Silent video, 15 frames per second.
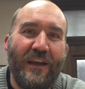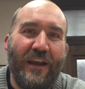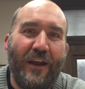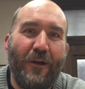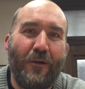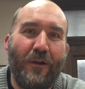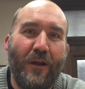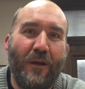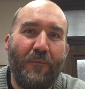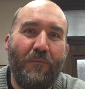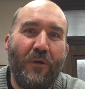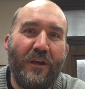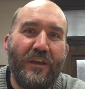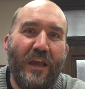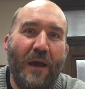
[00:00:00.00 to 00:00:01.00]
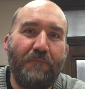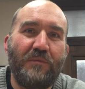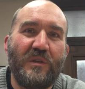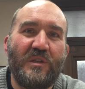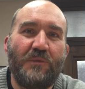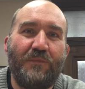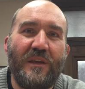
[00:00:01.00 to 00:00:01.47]
here to bring you up
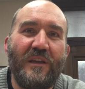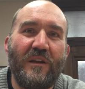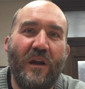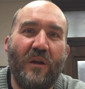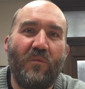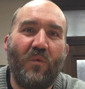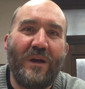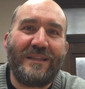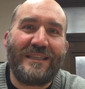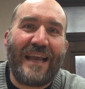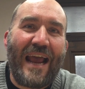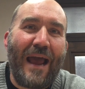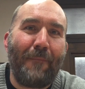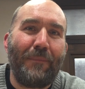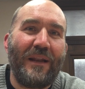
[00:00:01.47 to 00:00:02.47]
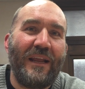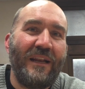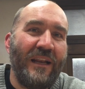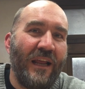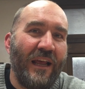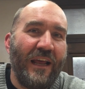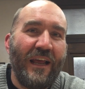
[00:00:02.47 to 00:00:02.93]
to speed on what's
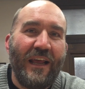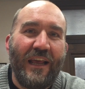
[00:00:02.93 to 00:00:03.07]
happening